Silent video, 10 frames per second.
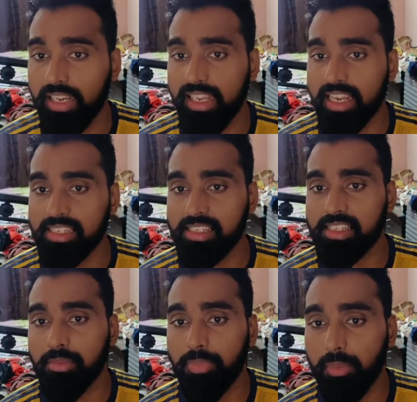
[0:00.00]
Yes,
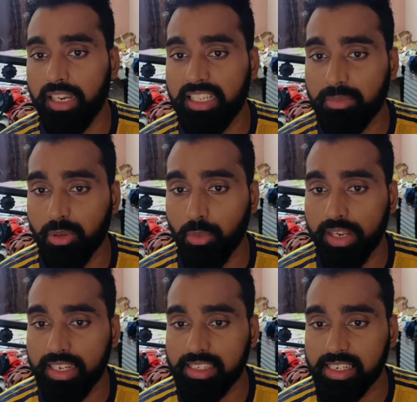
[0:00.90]
the Premier League Team of the
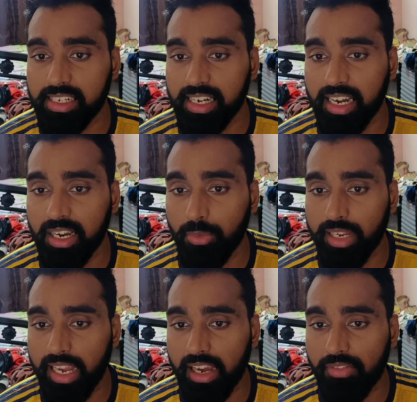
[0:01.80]
Week is here, and we
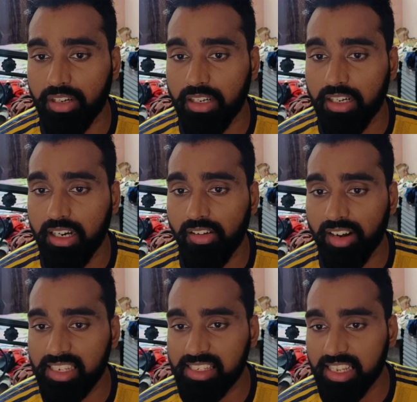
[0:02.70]
have
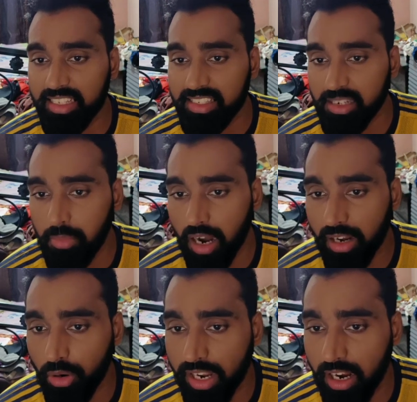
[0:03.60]
Reiss Nelson, Martin
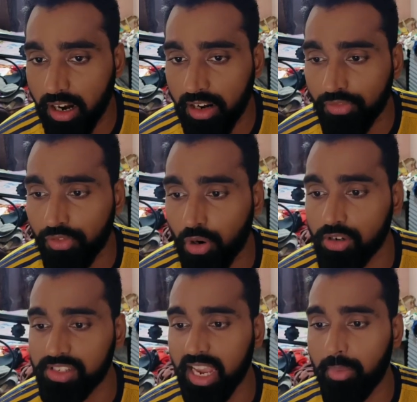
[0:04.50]
Odegaard, and of
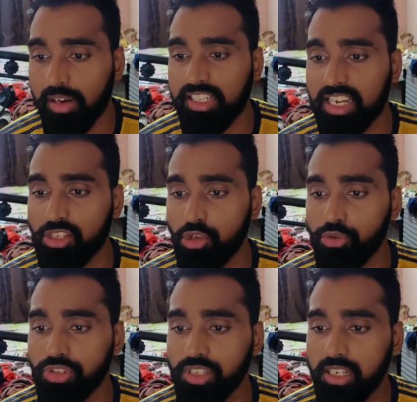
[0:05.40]
course Gabriel
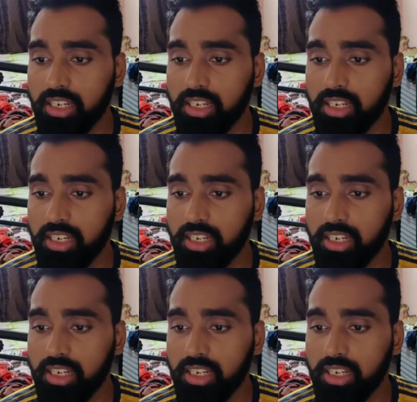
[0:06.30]
Jesus